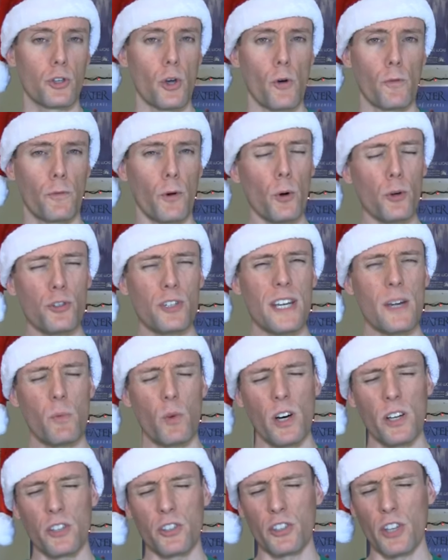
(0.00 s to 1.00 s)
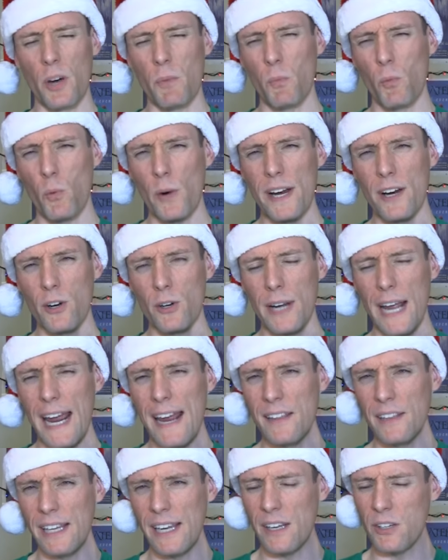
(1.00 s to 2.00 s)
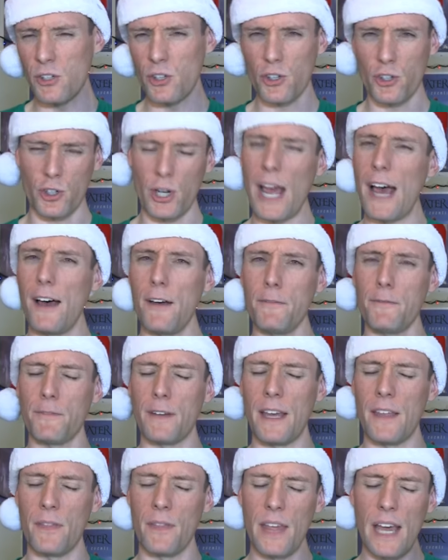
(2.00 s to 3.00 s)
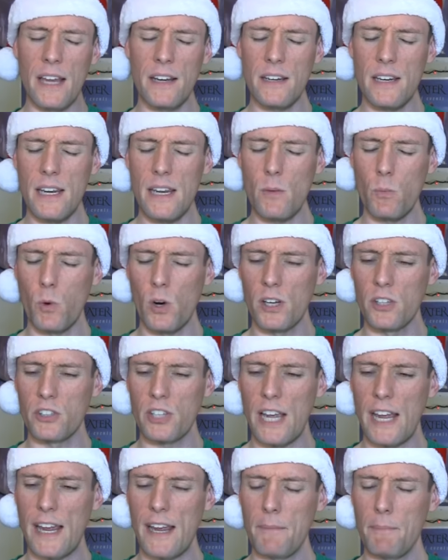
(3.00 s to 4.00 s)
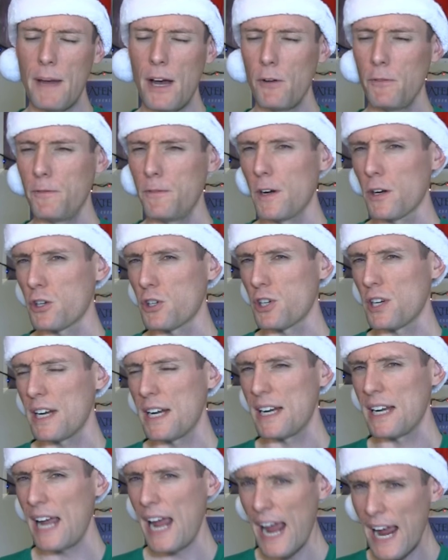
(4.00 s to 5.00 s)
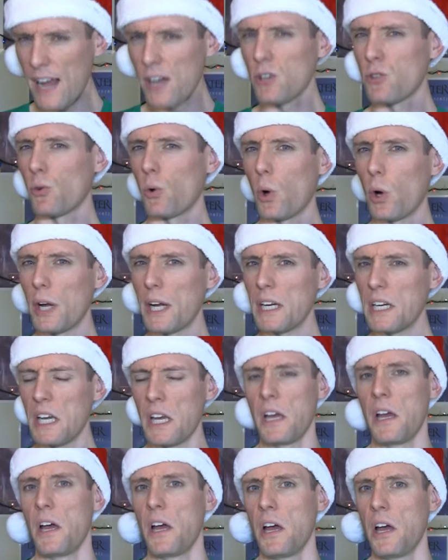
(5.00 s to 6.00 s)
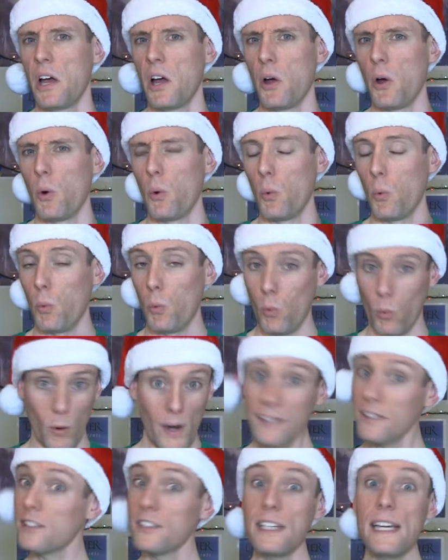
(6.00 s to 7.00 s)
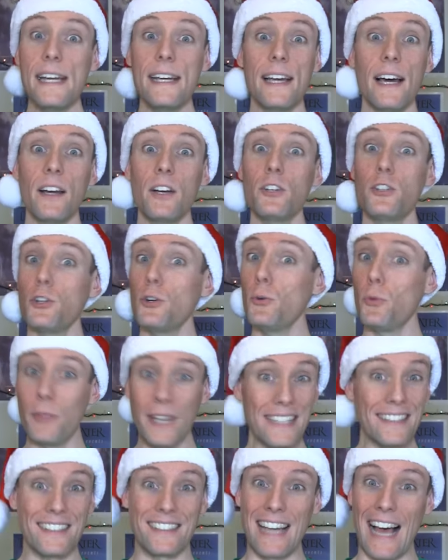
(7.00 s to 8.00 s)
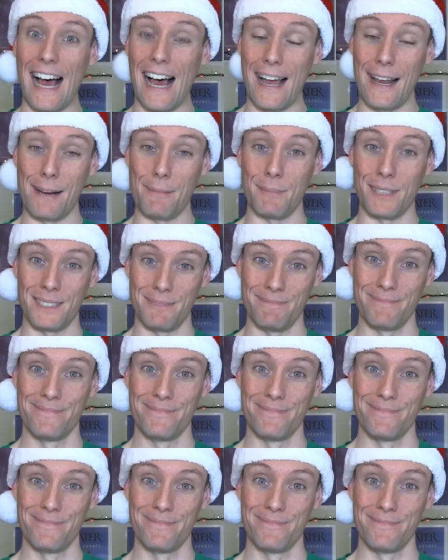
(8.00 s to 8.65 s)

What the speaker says: So first he was some weird alien chef, and then he was a malfunctioning android. What's he gonna do this time?